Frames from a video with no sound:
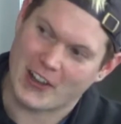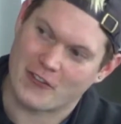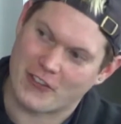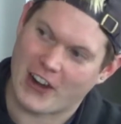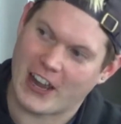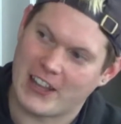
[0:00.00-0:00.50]
on
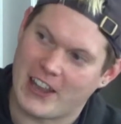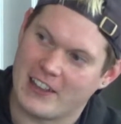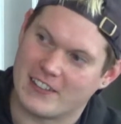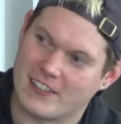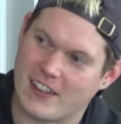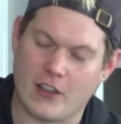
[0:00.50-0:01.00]

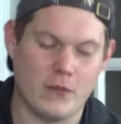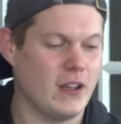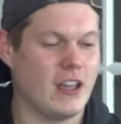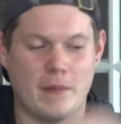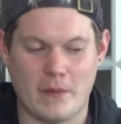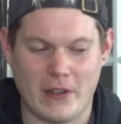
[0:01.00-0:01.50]
Fridays. It's like,
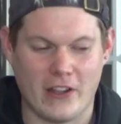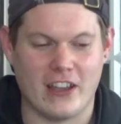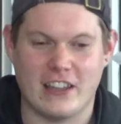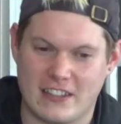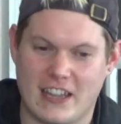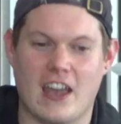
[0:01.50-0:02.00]
well, how about we all
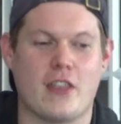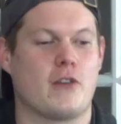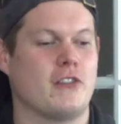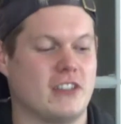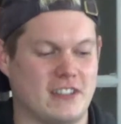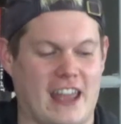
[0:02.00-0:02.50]
get
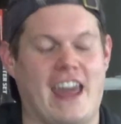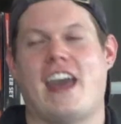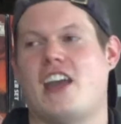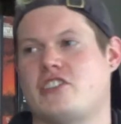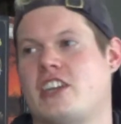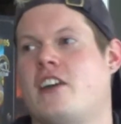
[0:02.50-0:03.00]
together and just
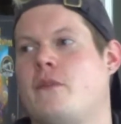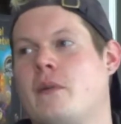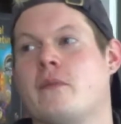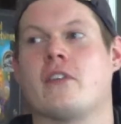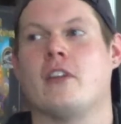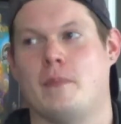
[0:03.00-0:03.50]
hash out
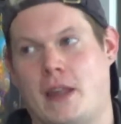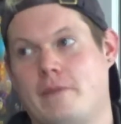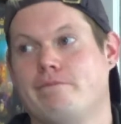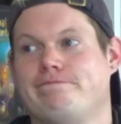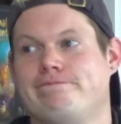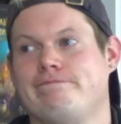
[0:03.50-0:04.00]
when we're going to play?
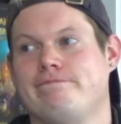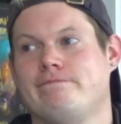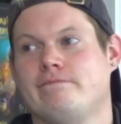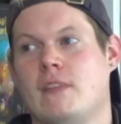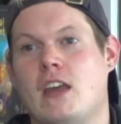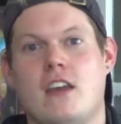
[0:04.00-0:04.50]

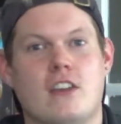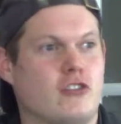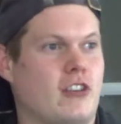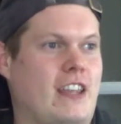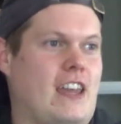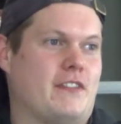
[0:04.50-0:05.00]

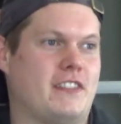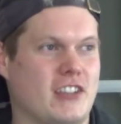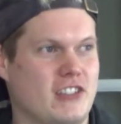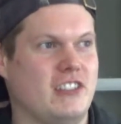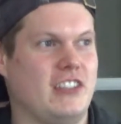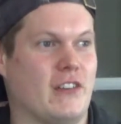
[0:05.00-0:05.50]
Try to have
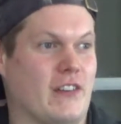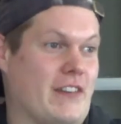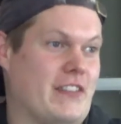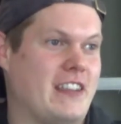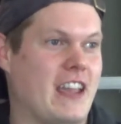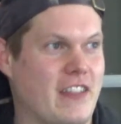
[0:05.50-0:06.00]
Session Zero
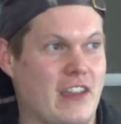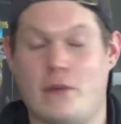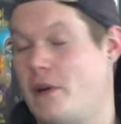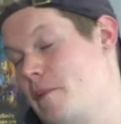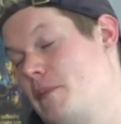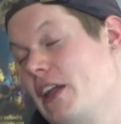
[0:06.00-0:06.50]
on the day that you
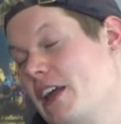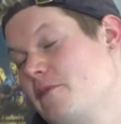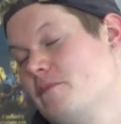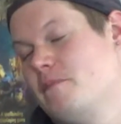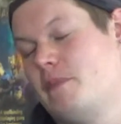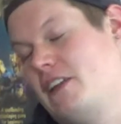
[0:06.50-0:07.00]
want to play,
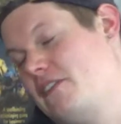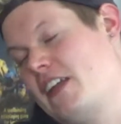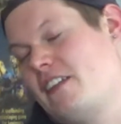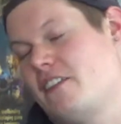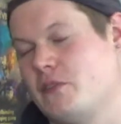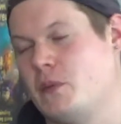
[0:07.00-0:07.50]
but if
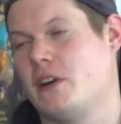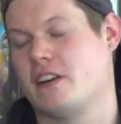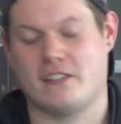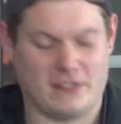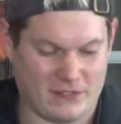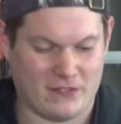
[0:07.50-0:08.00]
that doesn't
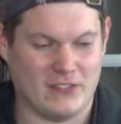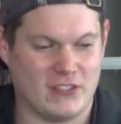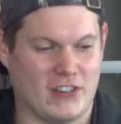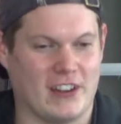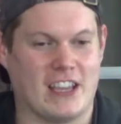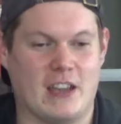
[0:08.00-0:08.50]
work,
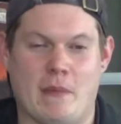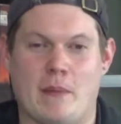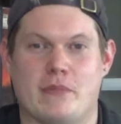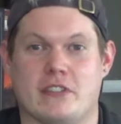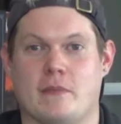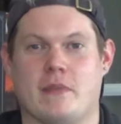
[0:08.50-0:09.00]
try to come
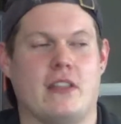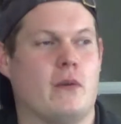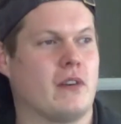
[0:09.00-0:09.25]
up with something that